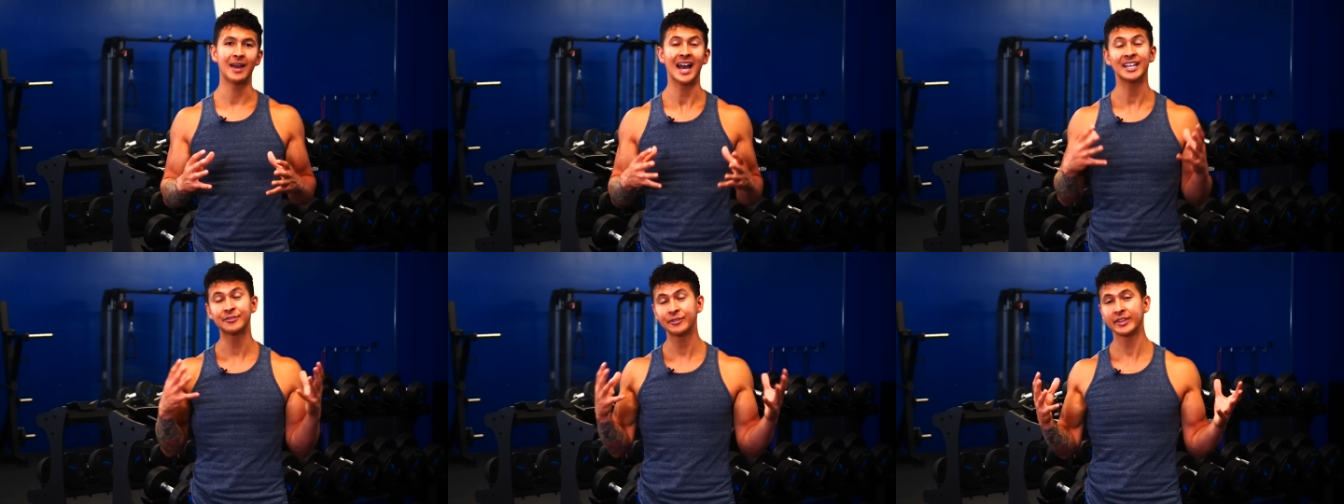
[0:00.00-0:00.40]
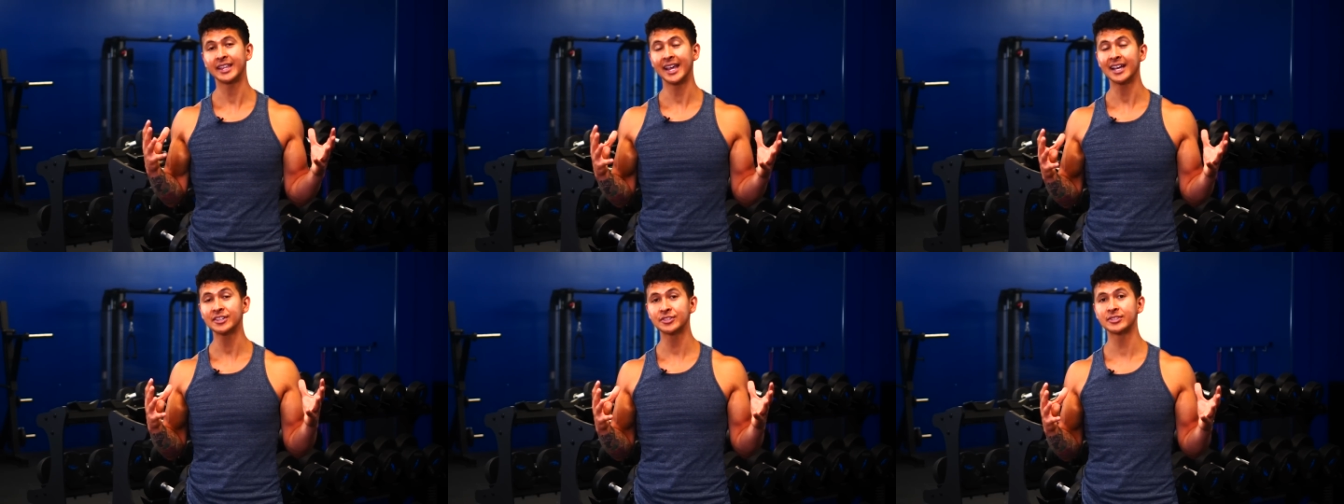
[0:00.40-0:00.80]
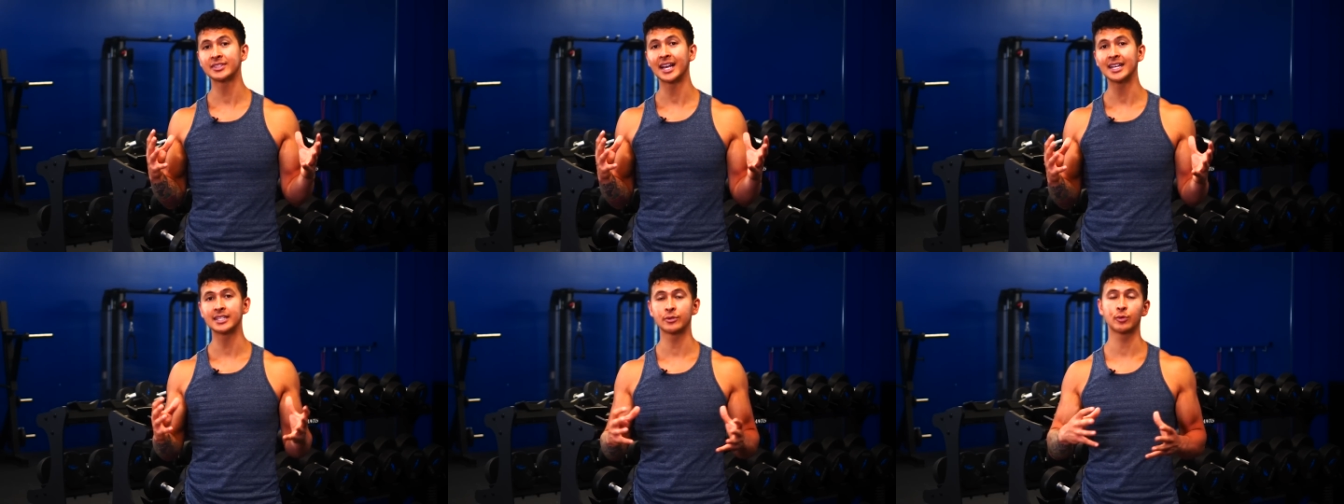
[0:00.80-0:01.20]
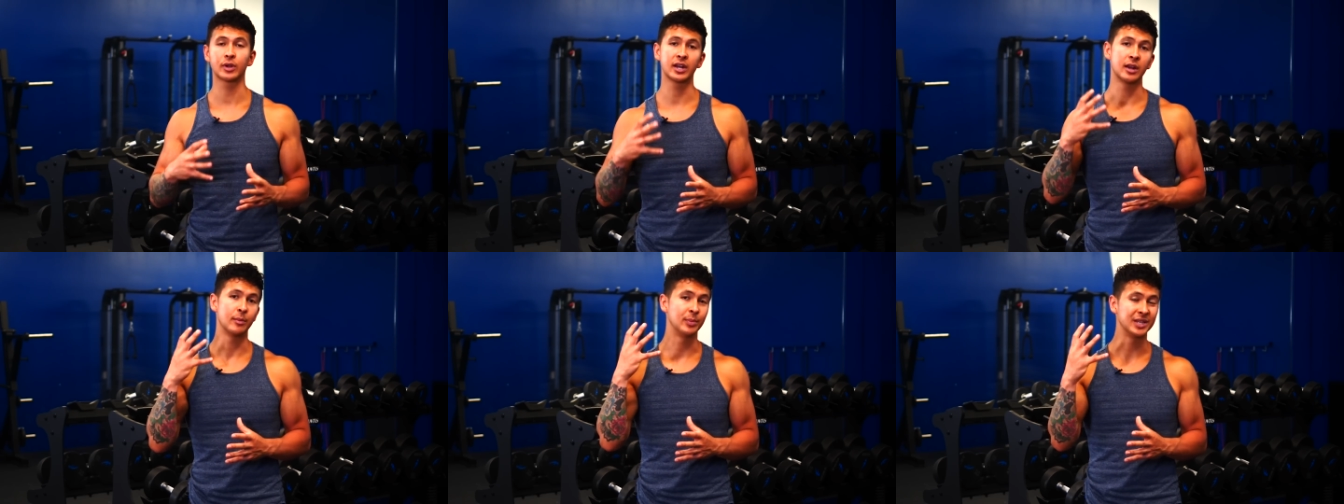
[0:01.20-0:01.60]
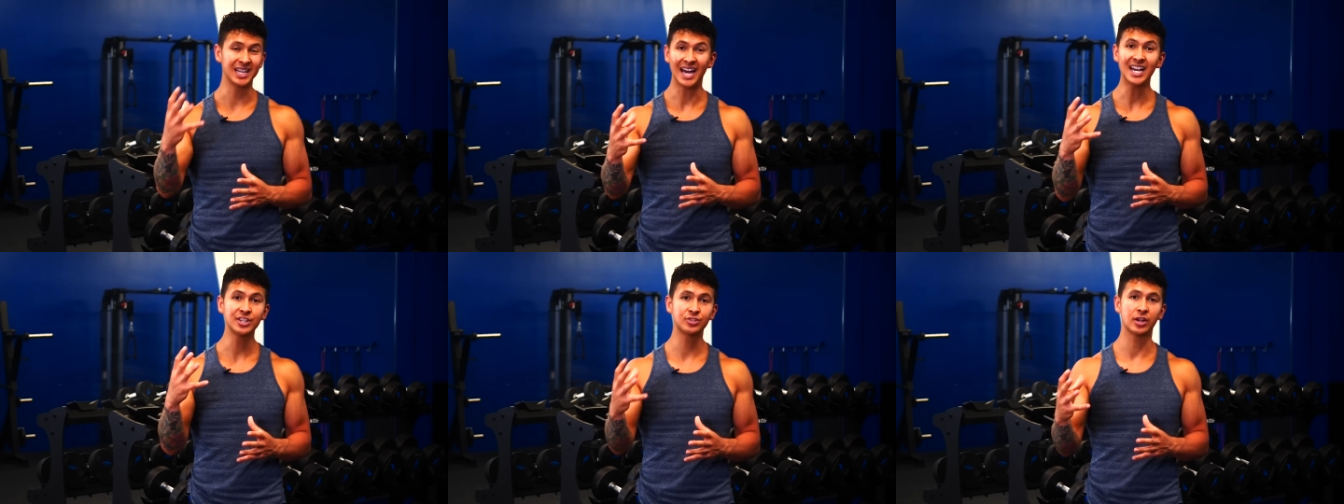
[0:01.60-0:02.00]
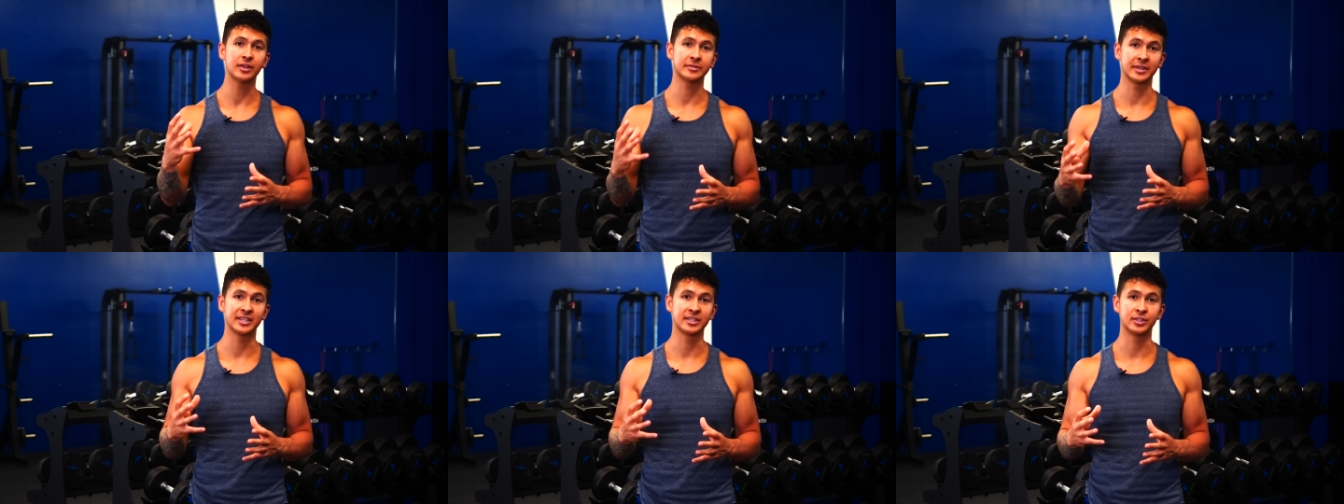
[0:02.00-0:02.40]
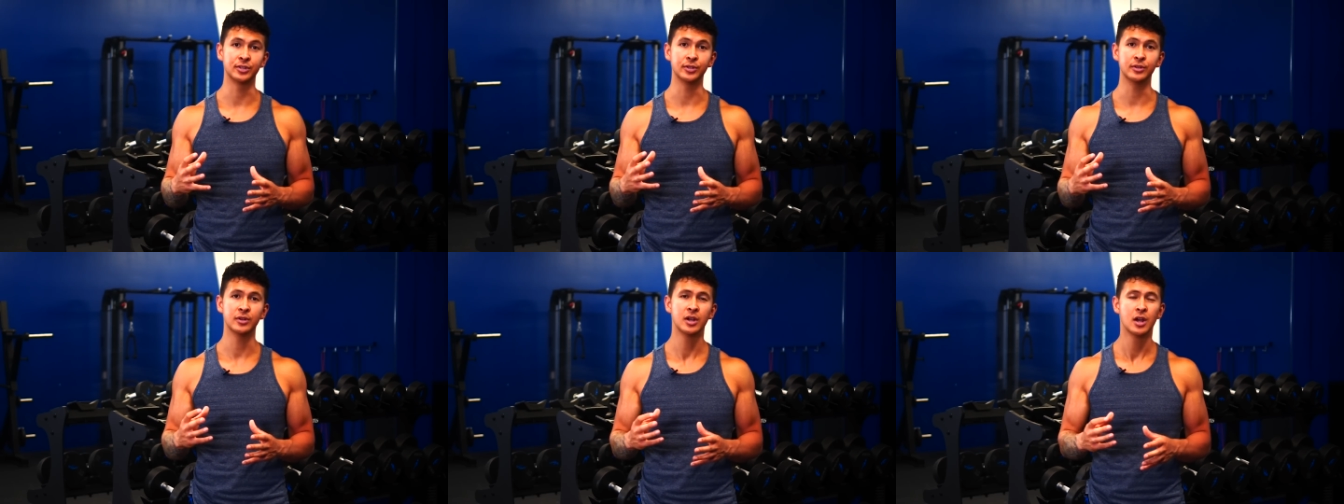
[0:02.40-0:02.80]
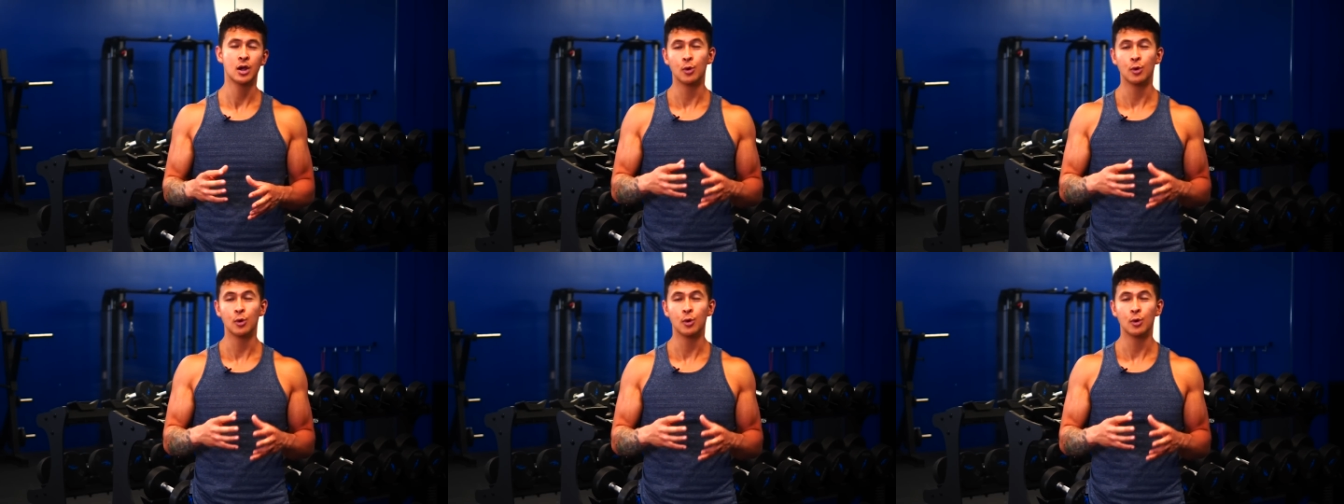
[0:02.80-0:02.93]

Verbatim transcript: As for the exercise that we're gonna apply drop sets to,